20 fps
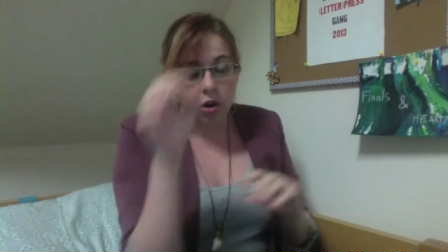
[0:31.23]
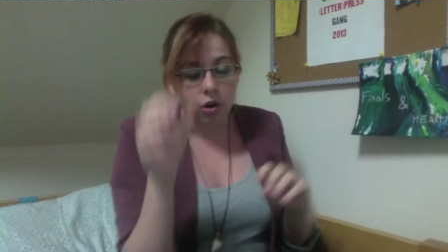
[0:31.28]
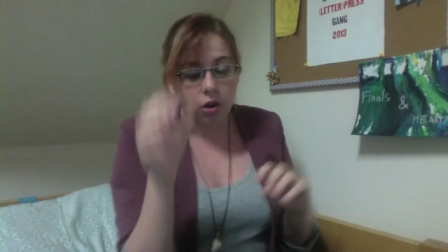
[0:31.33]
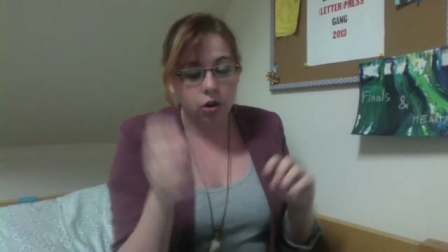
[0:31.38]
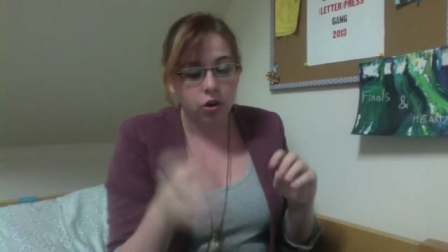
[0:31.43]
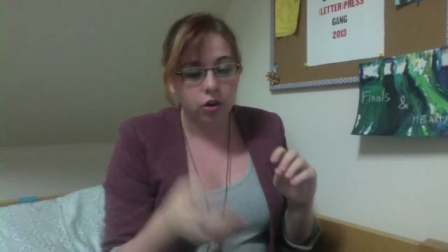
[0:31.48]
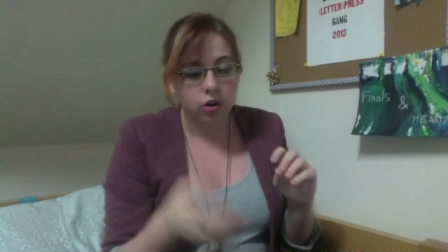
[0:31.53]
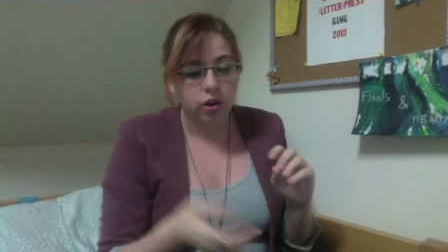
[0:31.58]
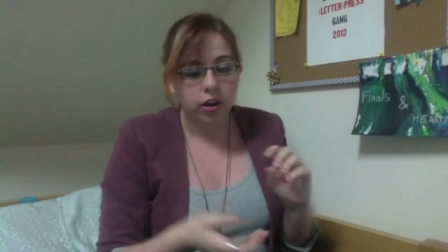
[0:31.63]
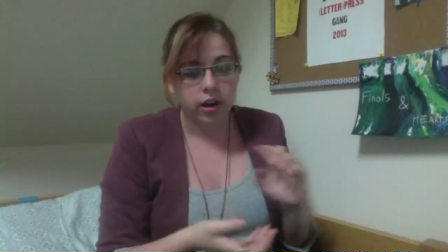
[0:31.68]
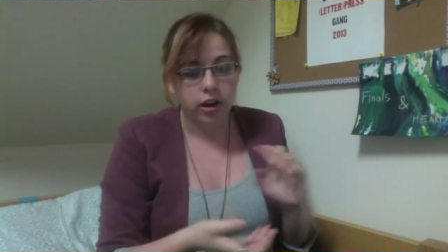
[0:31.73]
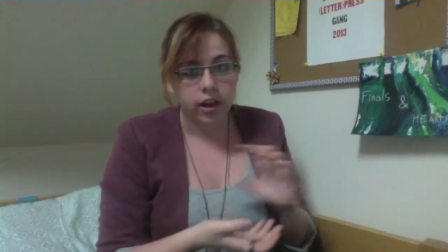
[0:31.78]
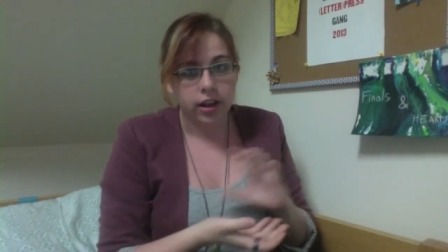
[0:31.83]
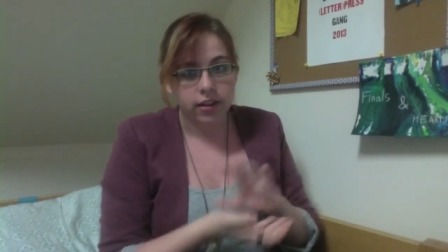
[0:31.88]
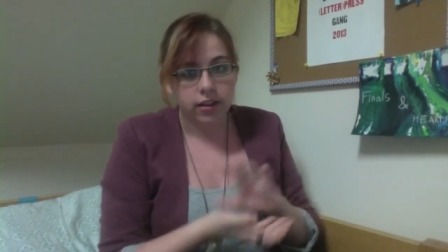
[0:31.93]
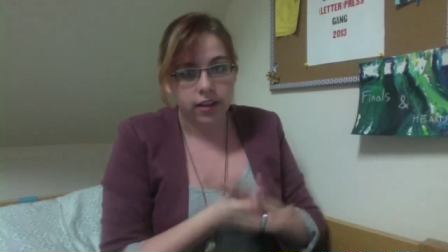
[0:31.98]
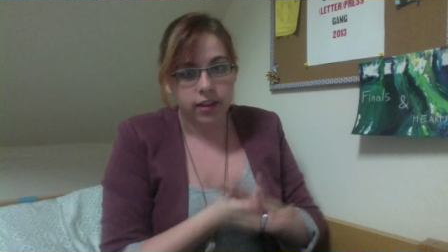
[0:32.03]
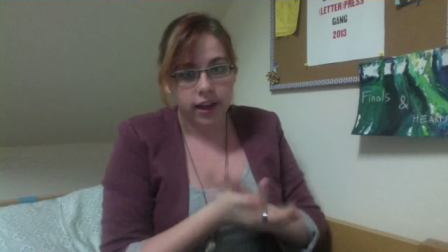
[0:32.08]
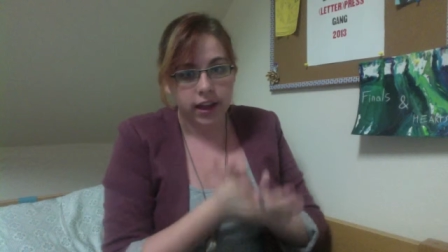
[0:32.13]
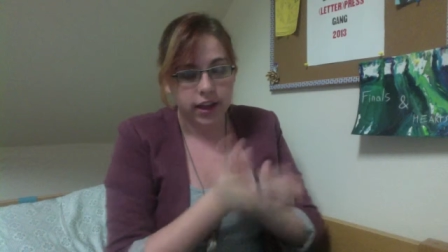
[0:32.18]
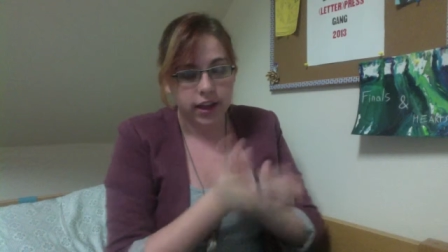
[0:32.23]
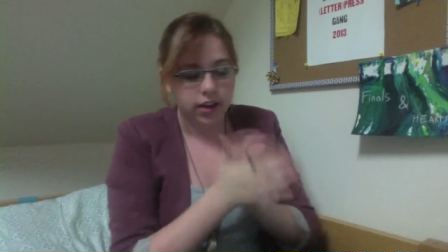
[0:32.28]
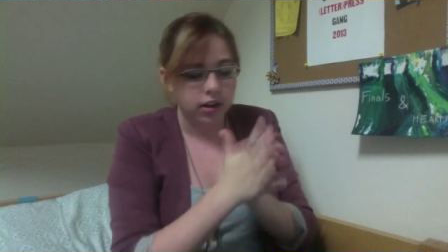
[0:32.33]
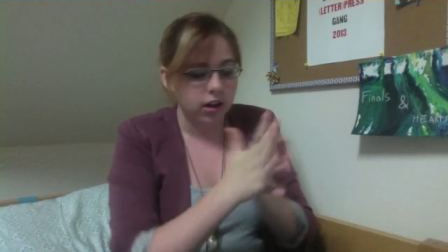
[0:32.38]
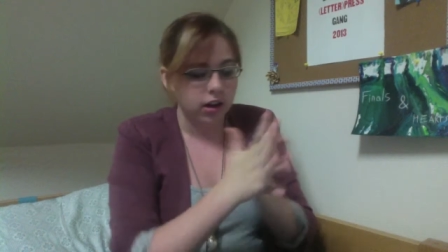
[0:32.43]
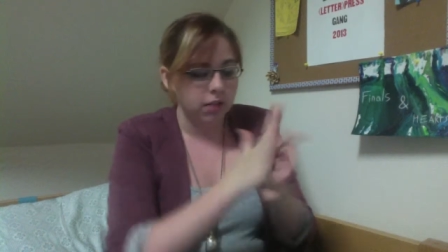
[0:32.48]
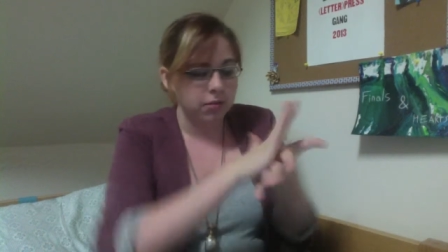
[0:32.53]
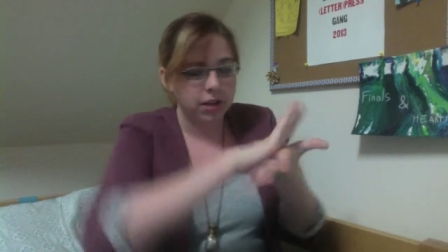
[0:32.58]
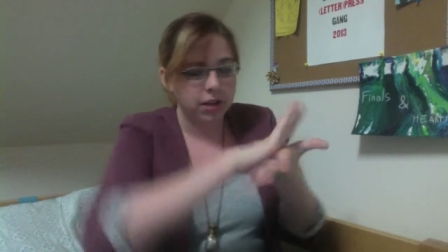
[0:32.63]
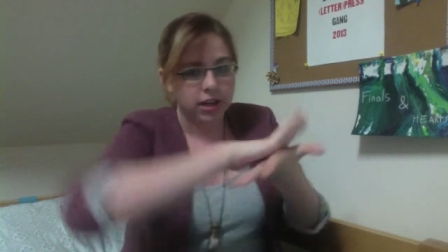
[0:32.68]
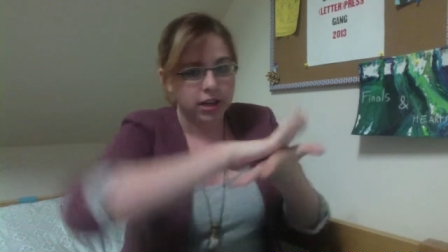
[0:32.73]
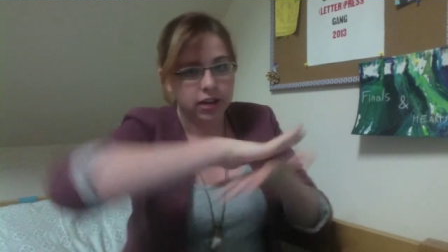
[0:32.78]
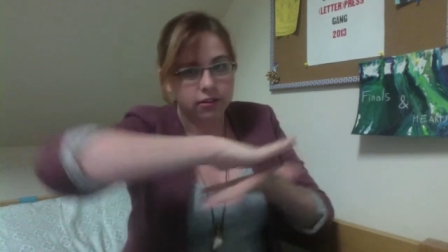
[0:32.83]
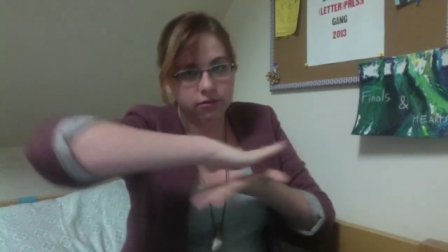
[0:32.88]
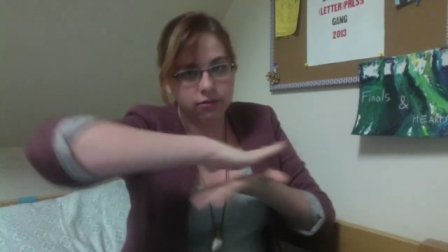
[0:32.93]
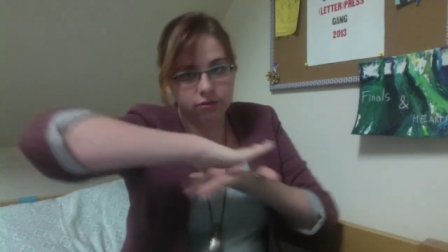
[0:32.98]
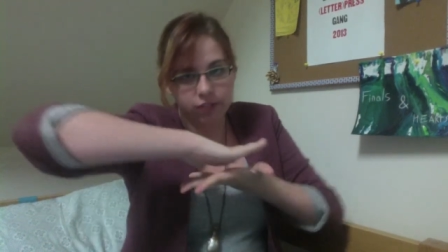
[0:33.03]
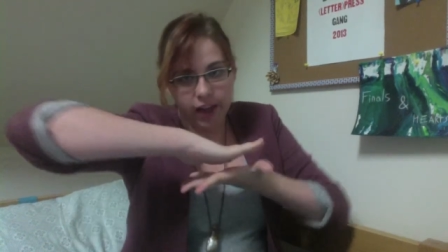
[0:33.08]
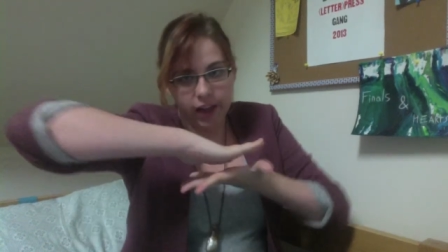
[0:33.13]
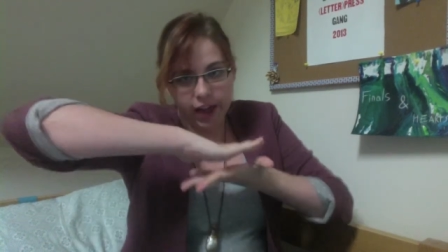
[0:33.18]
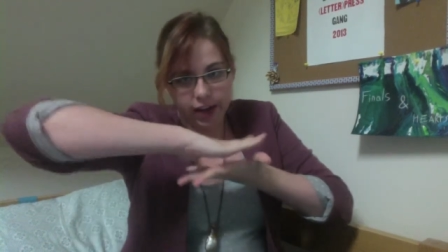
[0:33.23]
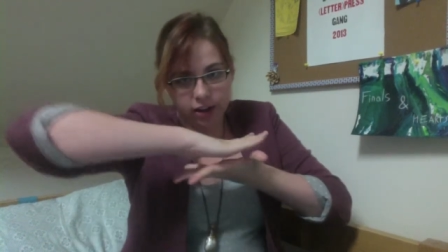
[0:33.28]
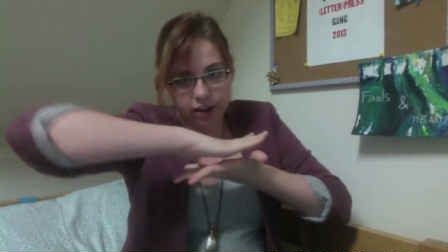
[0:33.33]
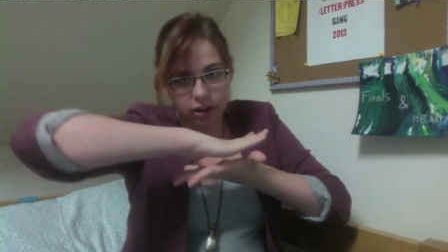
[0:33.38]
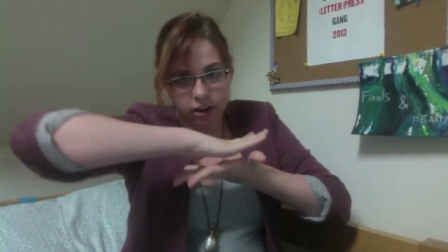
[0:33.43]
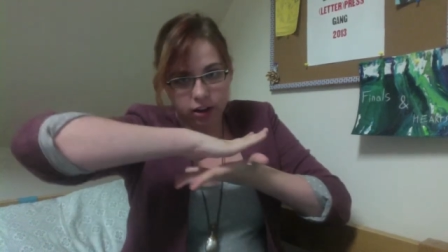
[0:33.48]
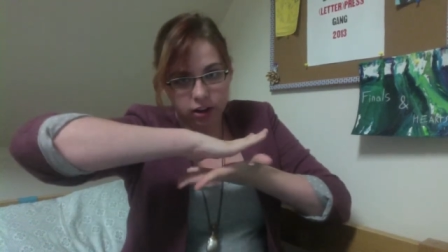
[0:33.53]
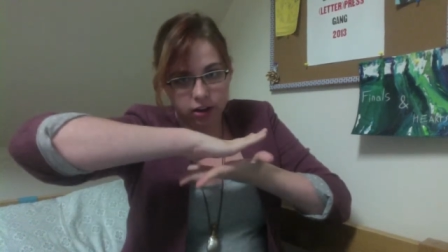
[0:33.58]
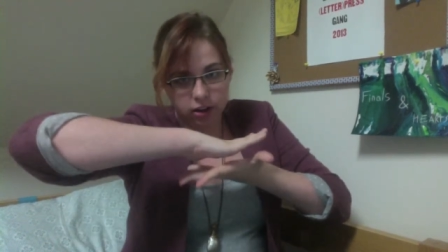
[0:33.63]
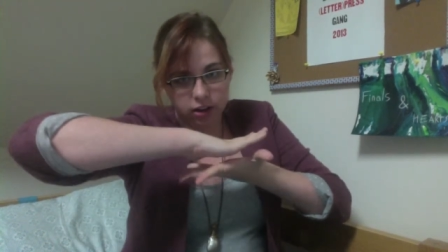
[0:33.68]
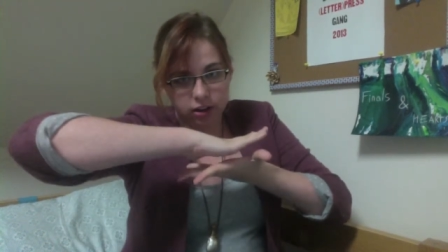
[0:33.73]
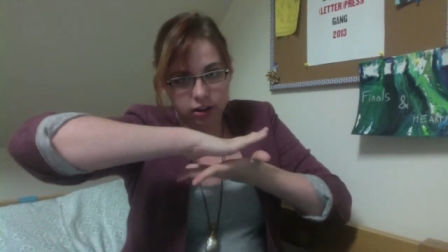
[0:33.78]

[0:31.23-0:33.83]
or they come in flatter